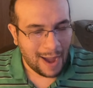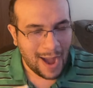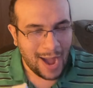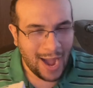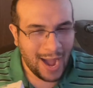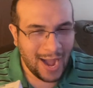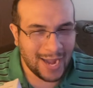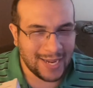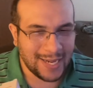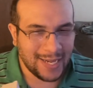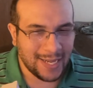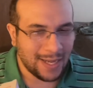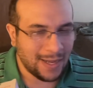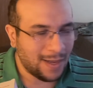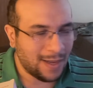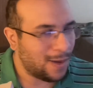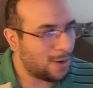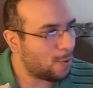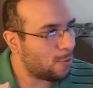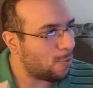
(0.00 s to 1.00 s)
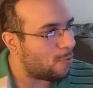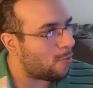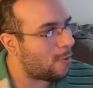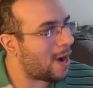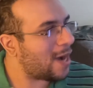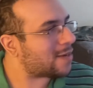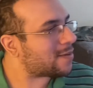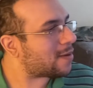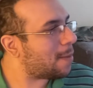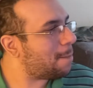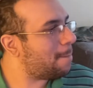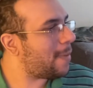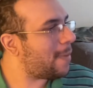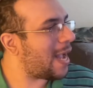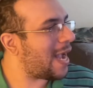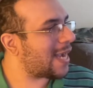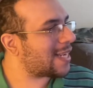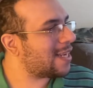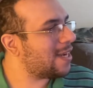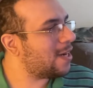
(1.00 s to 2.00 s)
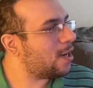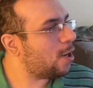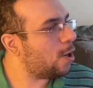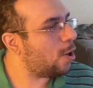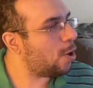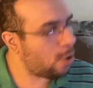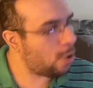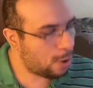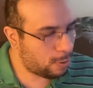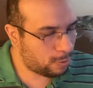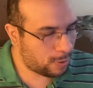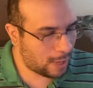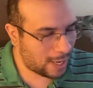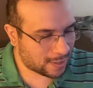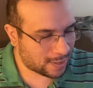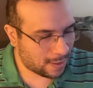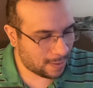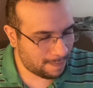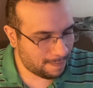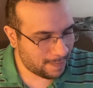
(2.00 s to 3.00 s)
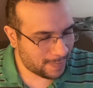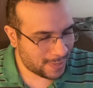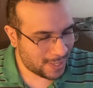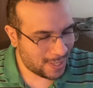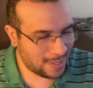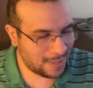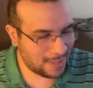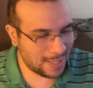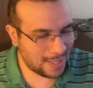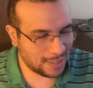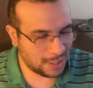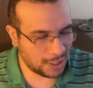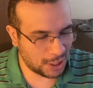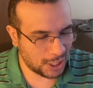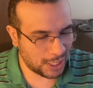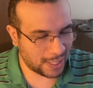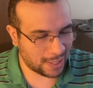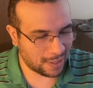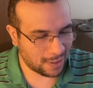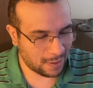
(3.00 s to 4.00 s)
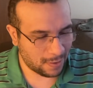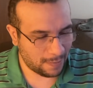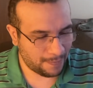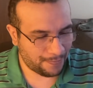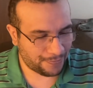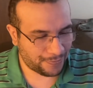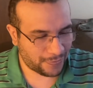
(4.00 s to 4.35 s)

Hi, welcome back or welcome to the channel.